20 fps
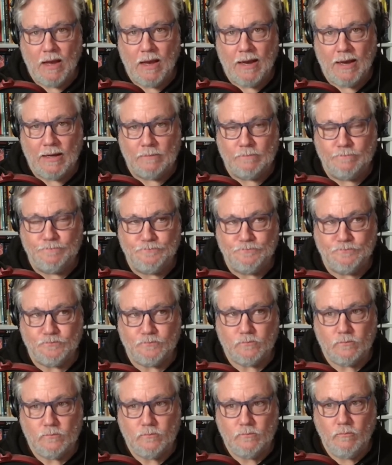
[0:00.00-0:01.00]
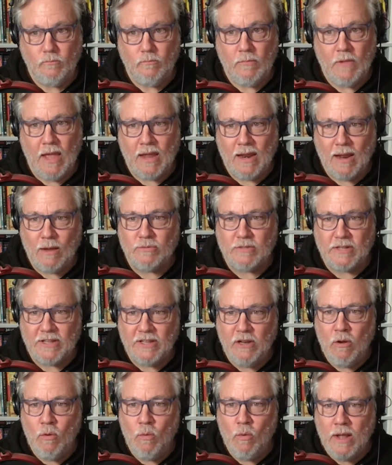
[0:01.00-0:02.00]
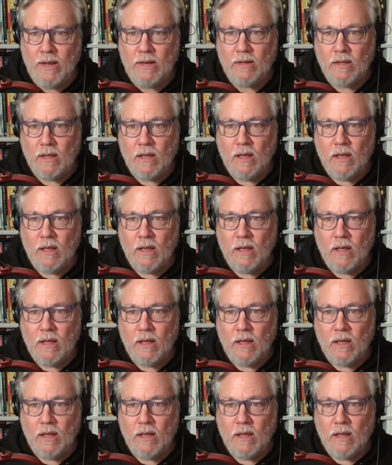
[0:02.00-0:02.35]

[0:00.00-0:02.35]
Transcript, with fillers: Um, and I was like, you know what?